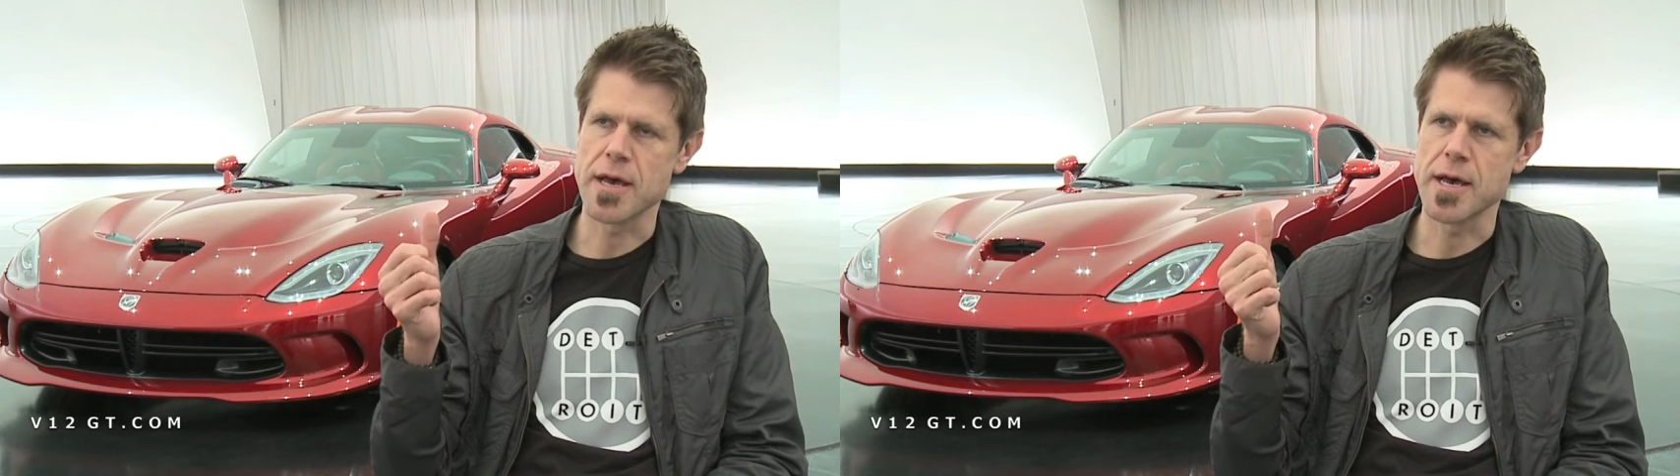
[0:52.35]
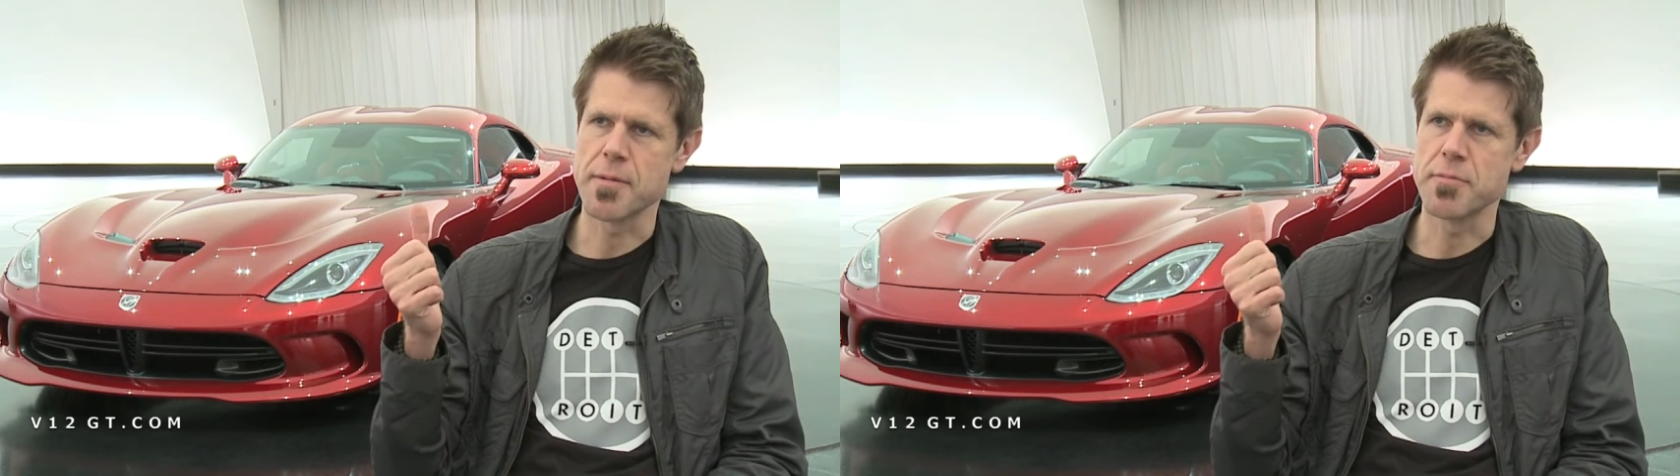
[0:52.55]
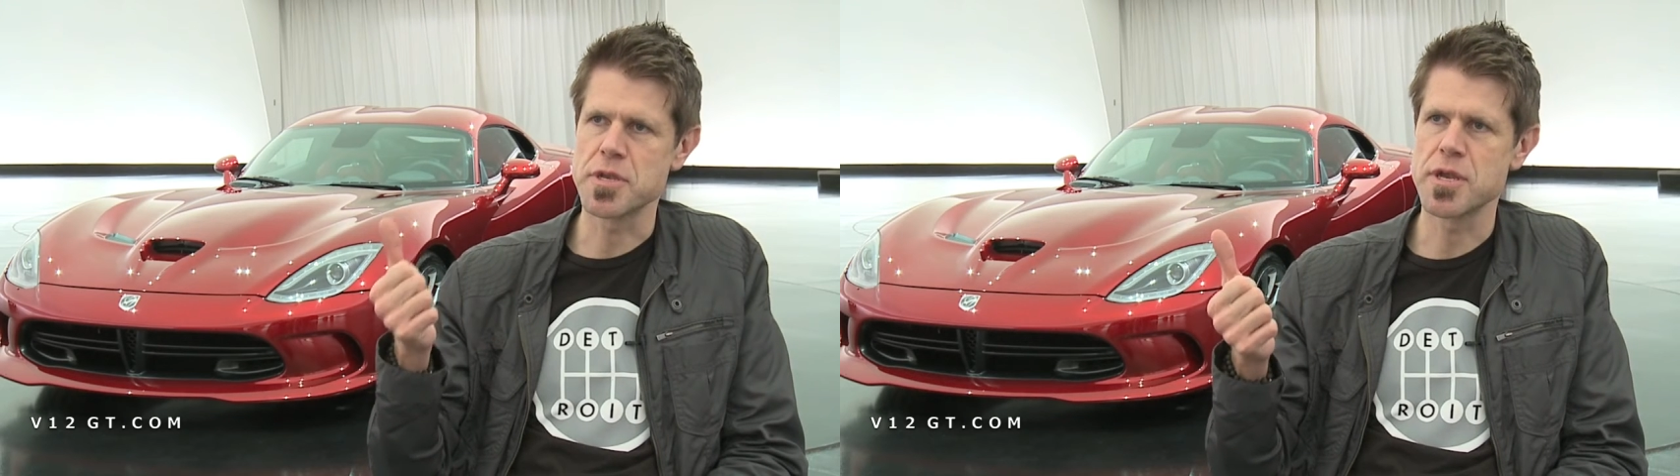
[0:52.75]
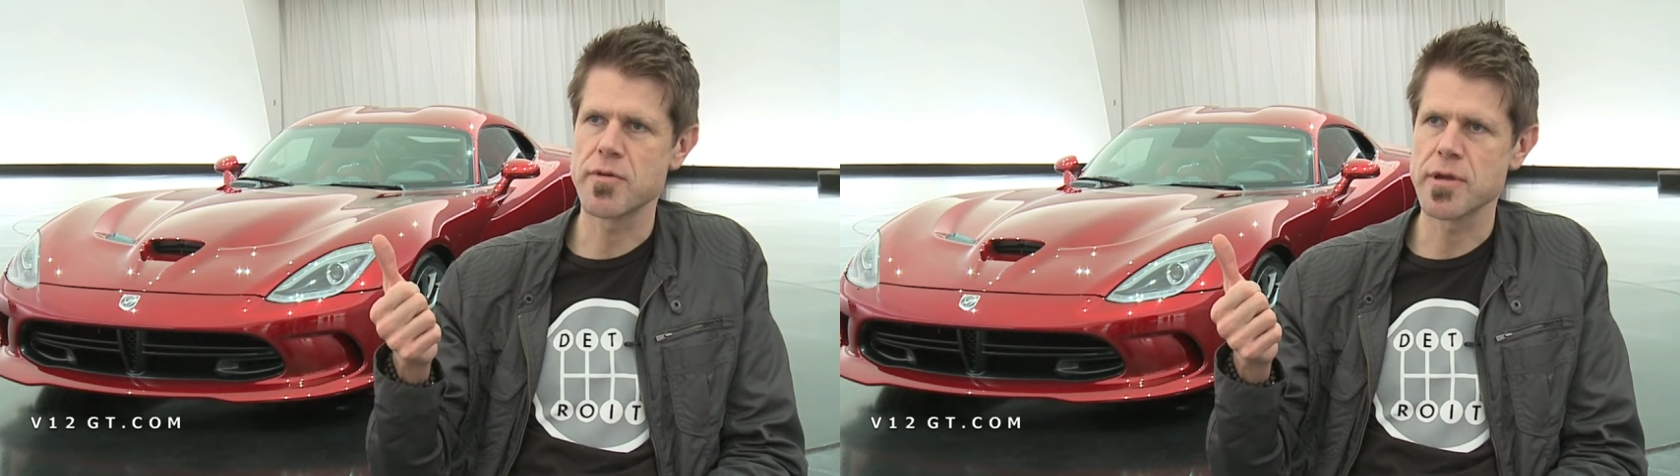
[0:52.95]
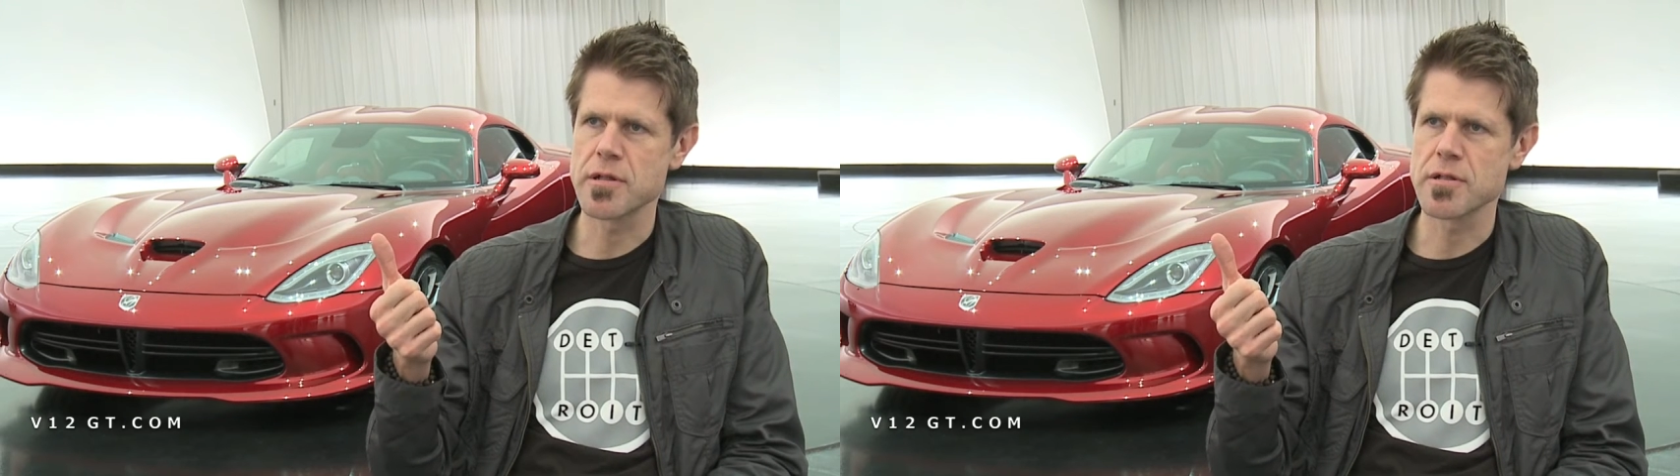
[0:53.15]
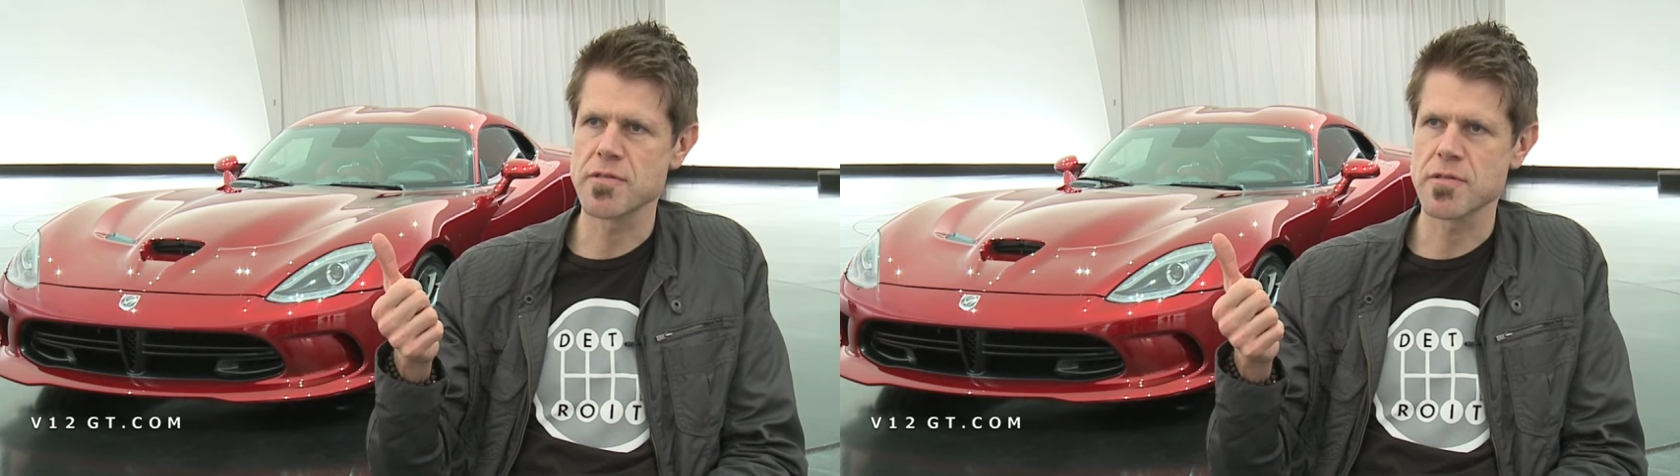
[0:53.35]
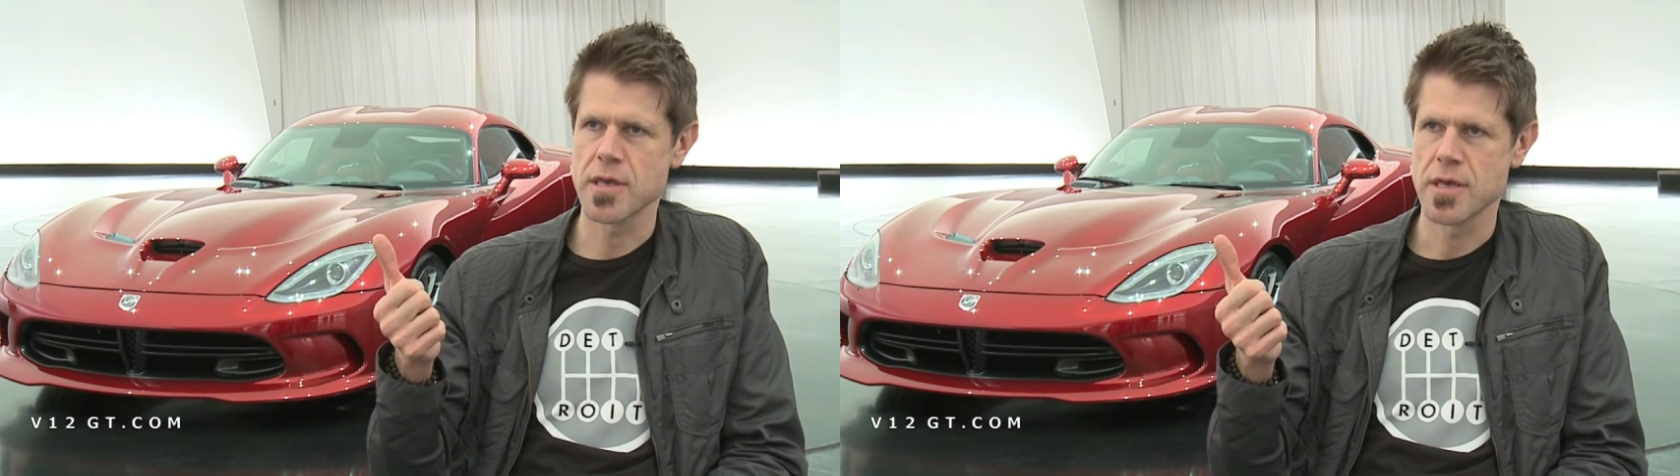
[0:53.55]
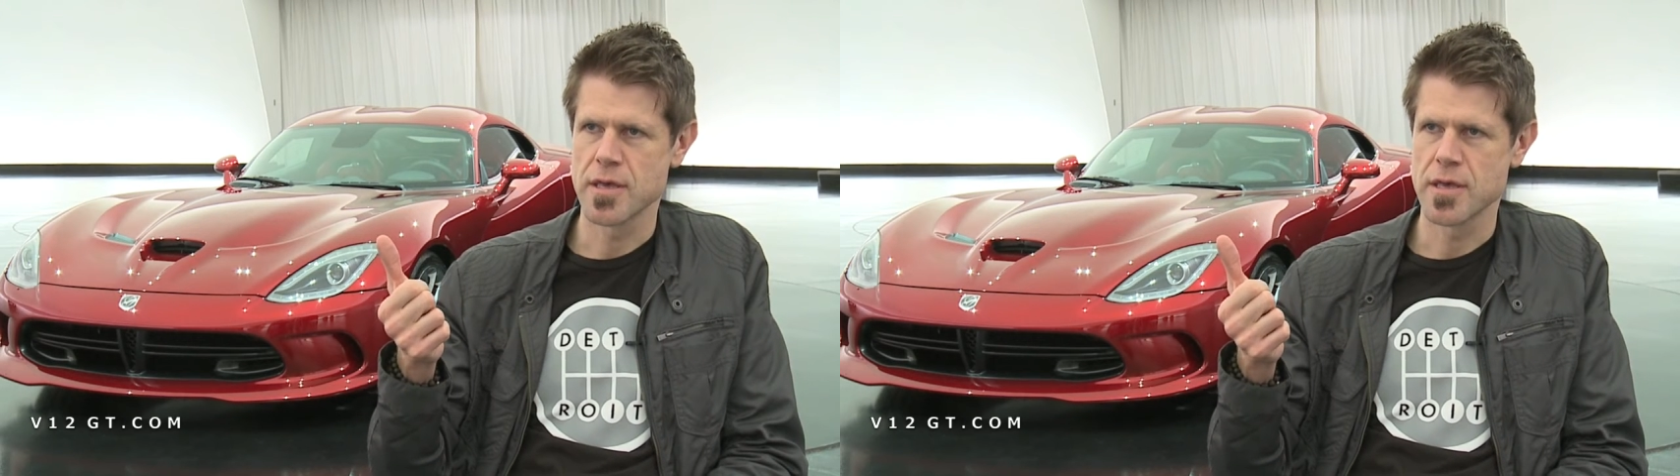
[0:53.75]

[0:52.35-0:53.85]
uh, materials,